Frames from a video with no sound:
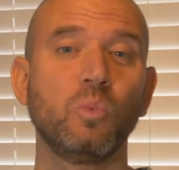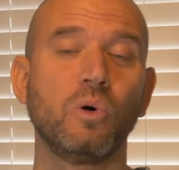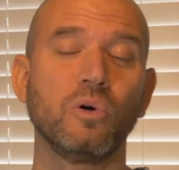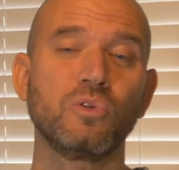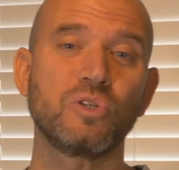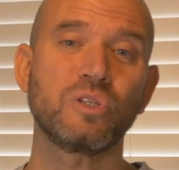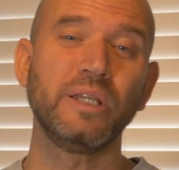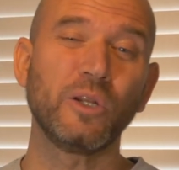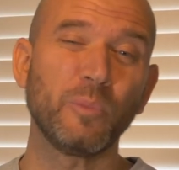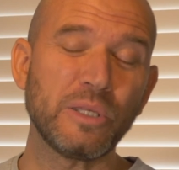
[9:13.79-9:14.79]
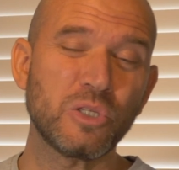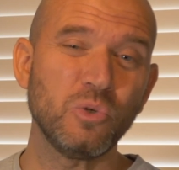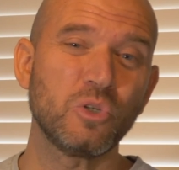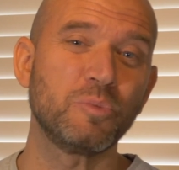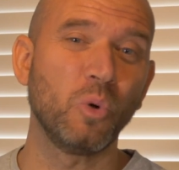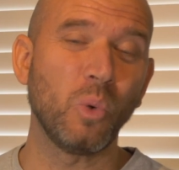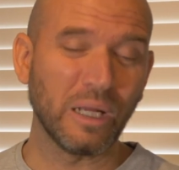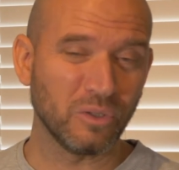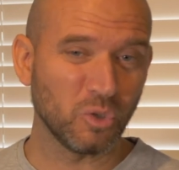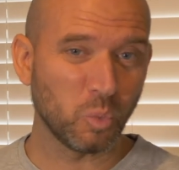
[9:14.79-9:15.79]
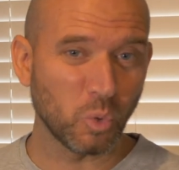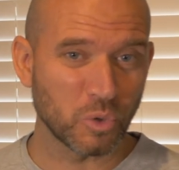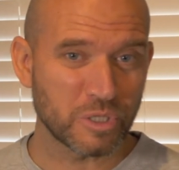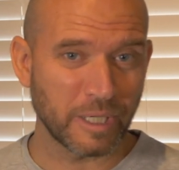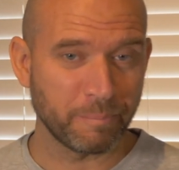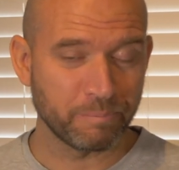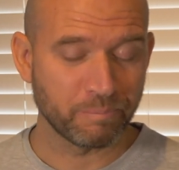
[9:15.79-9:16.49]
was just a little bit too small underwater.